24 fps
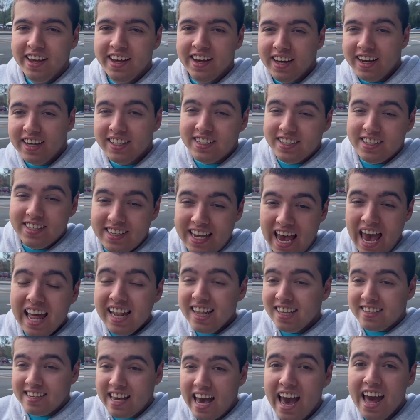It's
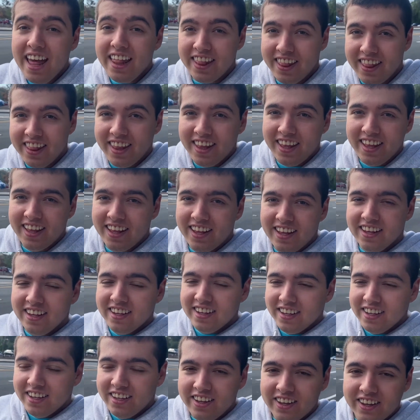10:10.
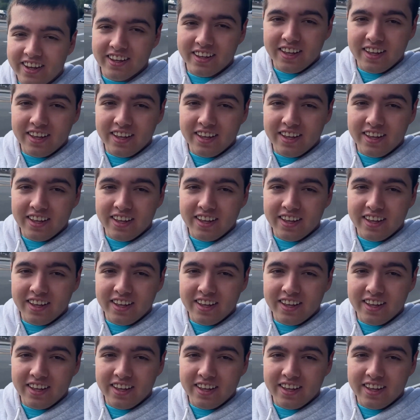Look at